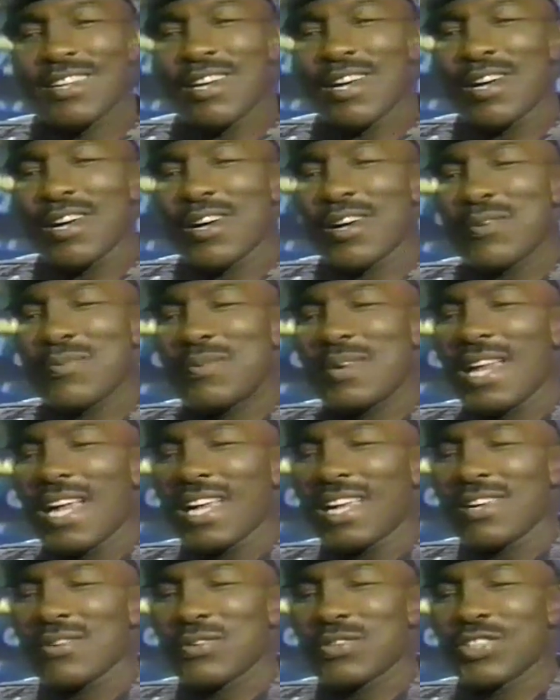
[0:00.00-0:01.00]
Uh,
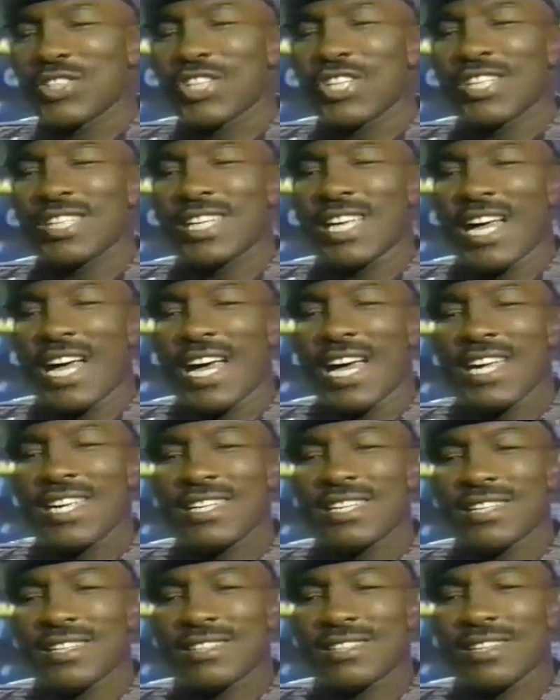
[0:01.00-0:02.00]
Blackie was a good guy.
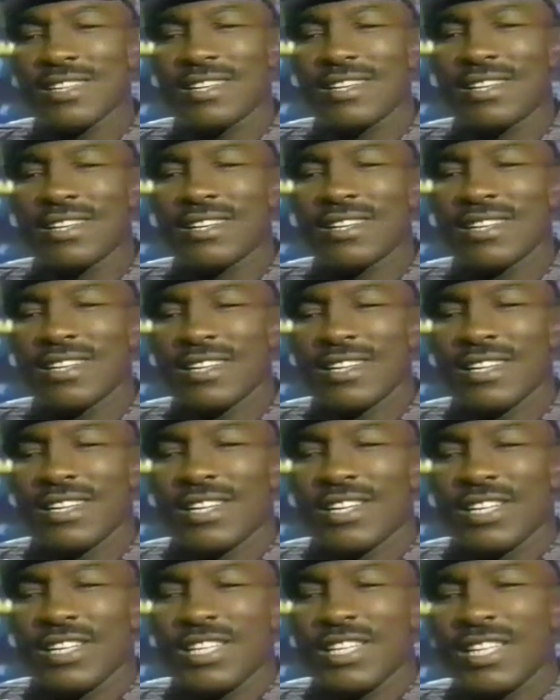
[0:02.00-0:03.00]
Just uh,
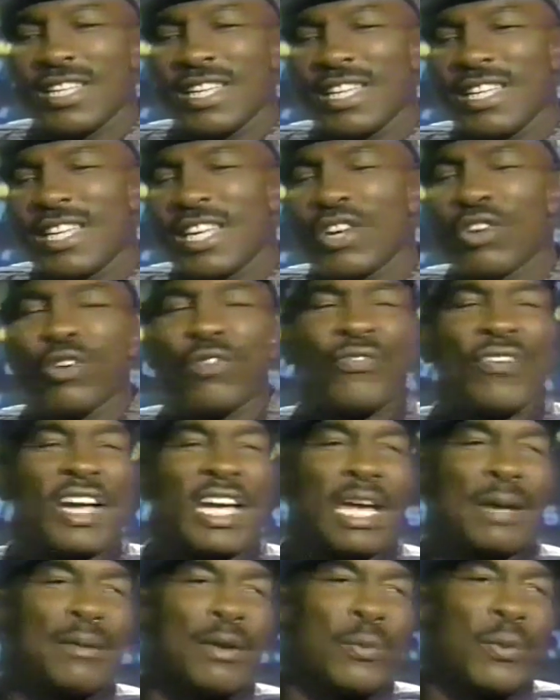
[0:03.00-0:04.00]
didn't want to
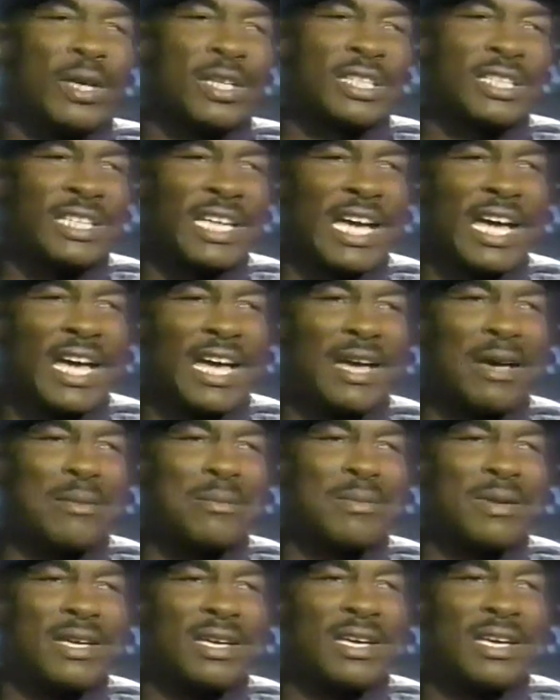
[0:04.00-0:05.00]
fight him at the time
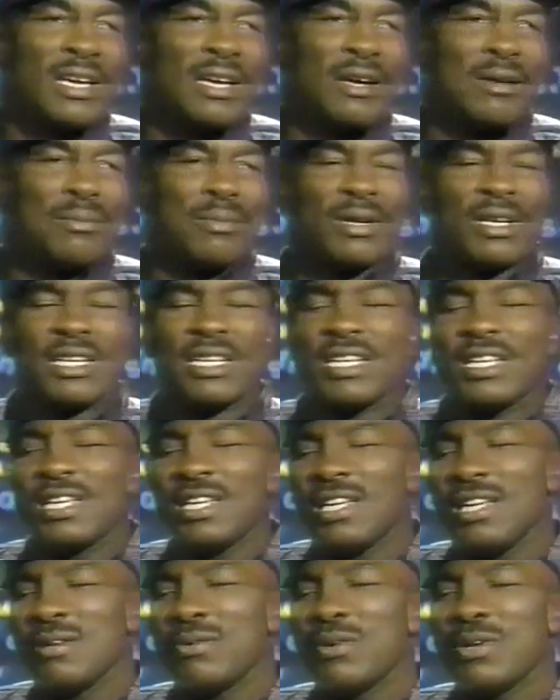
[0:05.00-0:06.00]
but
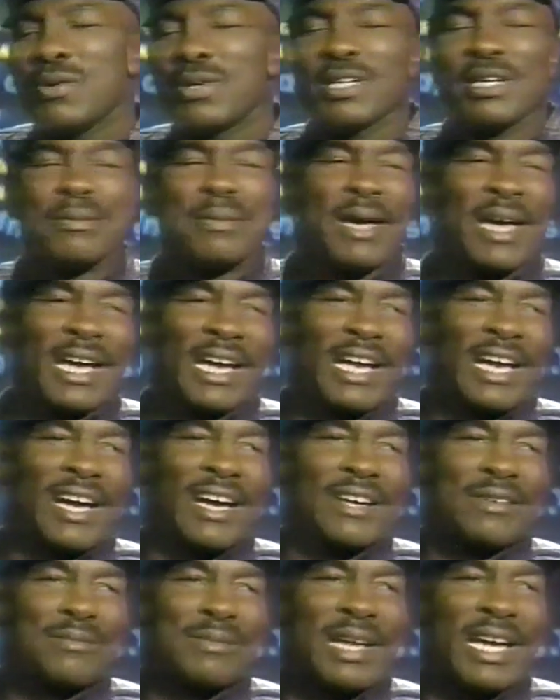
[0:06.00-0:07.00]
he, he, wasn't a bad
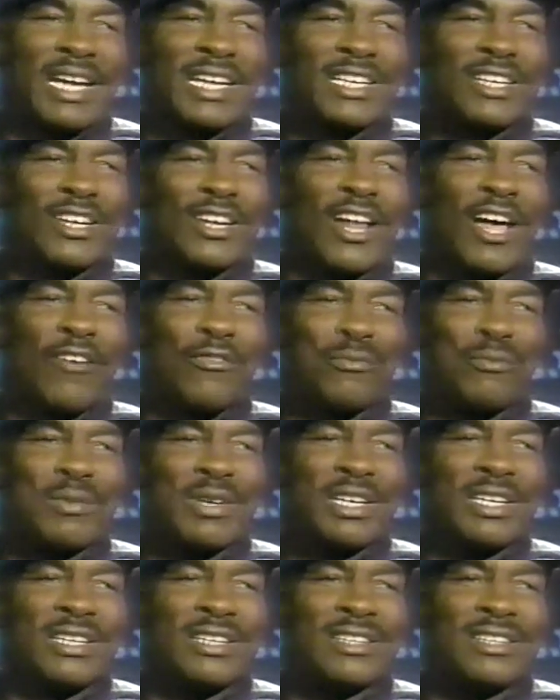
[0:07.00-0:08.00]
guy. Blackie for
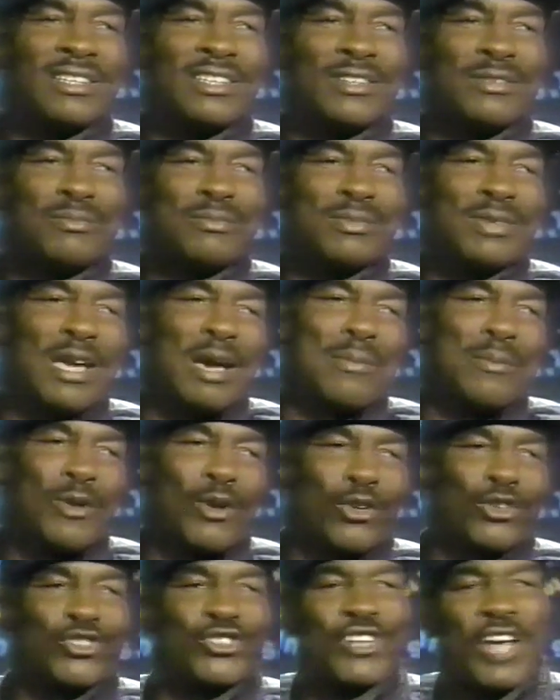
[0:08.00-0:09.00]
me, he, had me
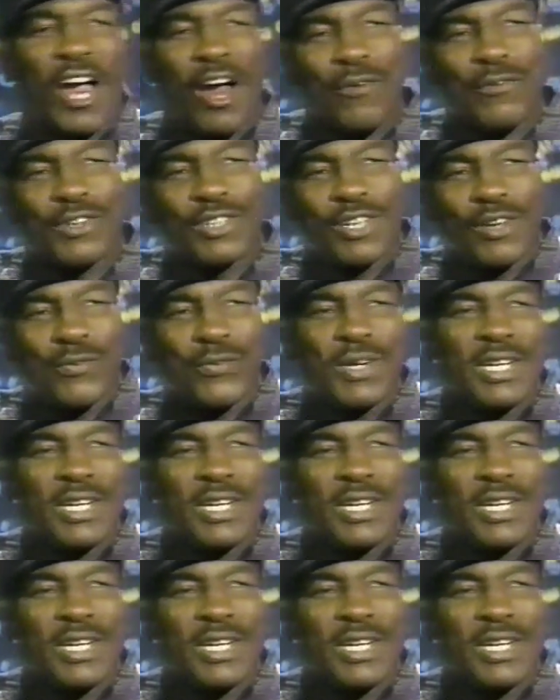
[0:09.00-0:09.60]
on sour and stuff.